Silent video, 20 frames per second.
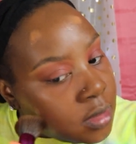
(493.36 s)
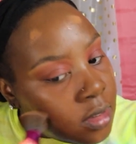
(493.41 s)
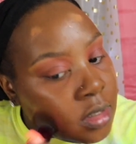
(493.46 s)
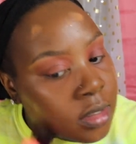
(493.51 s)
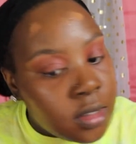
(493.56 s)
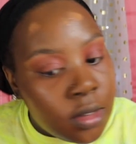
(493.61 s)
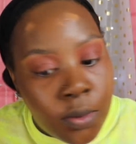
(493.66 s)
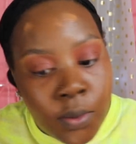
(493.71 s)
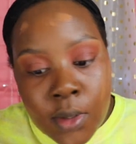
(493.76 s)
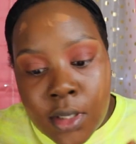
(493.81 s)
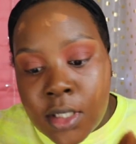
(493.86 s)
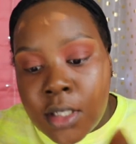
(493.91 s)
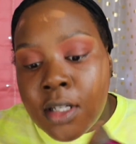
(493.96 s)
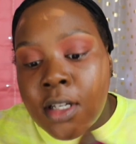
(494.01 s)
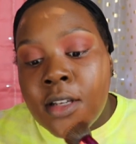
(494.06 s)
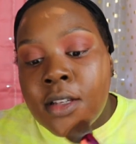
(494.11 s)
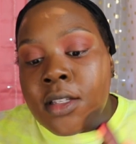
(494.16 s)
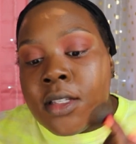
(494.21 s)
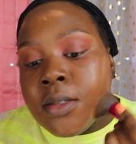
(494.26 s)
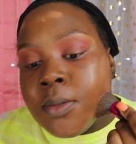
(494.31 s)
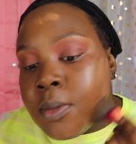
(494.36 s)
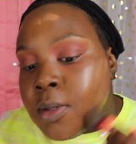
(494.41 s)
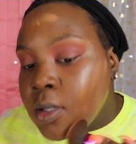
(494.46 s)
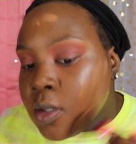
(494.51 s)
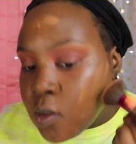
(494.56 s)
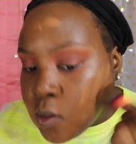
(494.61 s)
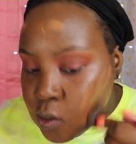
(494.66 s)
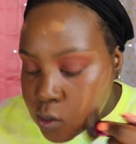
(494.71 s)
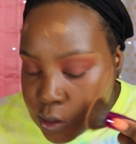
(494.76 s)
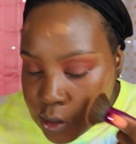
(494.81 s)
You don't want your neck to be
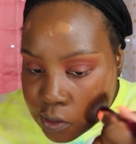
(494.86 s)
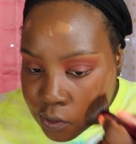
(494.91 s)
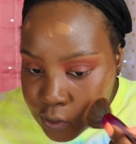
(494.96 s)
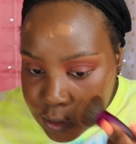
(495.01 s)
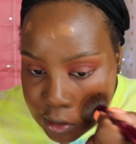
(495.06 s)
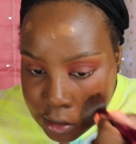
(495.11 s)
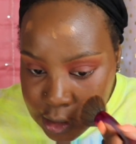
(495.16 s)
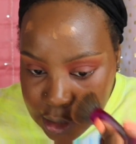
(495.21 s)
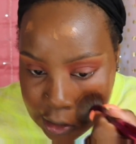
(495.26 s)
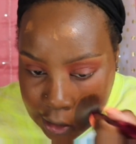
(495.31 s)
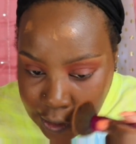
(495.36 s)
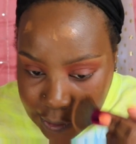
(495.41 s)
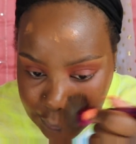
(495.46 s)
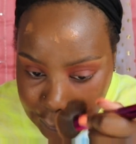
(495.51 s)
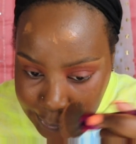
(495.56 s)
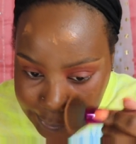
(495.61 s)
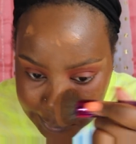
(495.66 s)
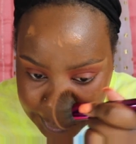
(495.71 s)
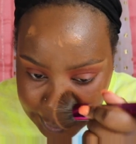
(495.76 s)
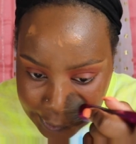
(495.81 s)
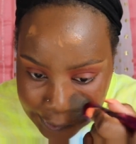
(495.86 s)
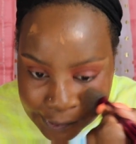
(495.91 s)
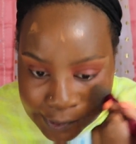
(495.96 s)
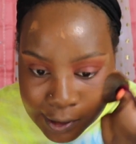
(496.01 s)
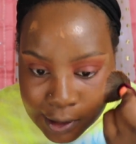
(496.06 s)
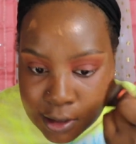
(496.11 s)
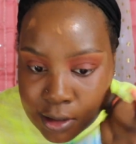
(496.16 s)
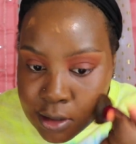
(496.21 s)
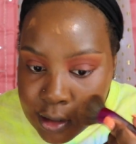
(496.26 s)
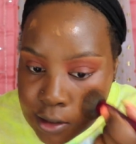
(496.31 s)
a whole different shade from your
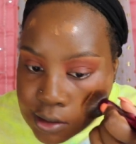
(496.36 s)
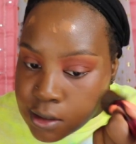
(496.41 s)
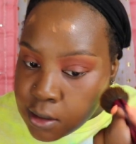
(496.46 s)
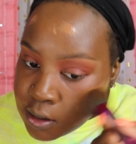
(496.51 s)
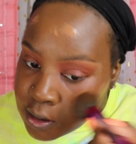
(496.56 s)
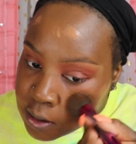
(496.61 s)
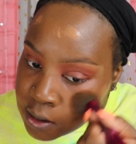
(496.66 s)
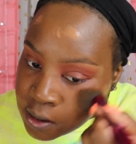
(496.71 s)
face.